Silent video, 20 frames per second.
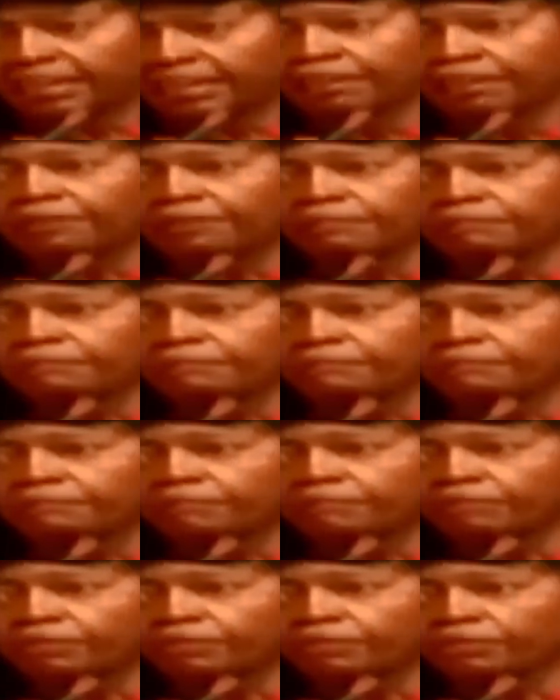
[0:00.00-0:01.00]
tena.
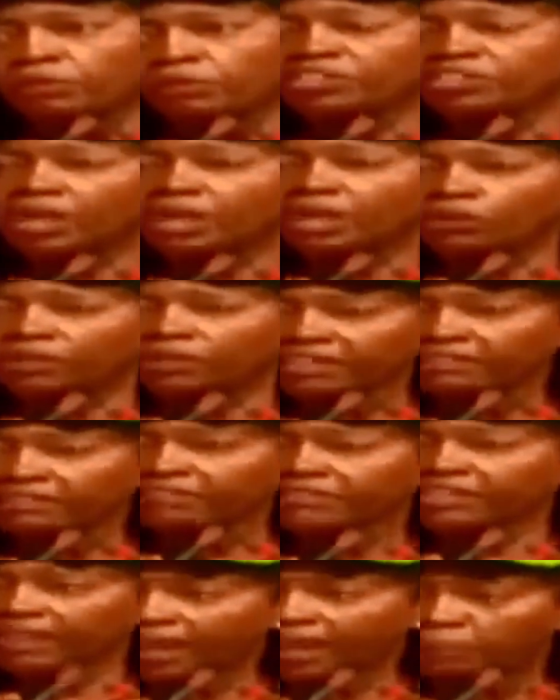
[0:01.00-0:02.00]
We shall
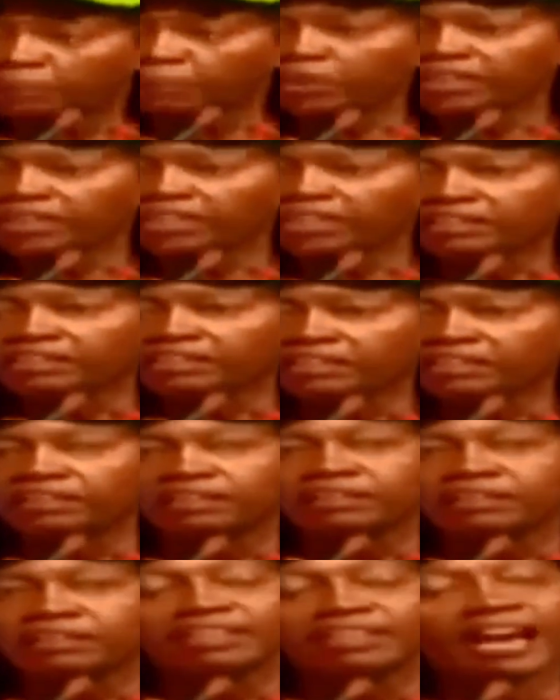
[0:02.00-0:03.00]
live in harmony.
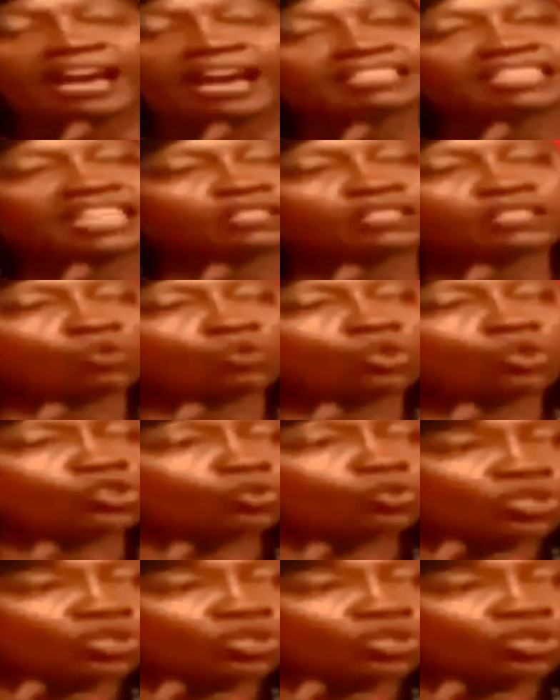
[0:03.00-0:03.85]
Na hata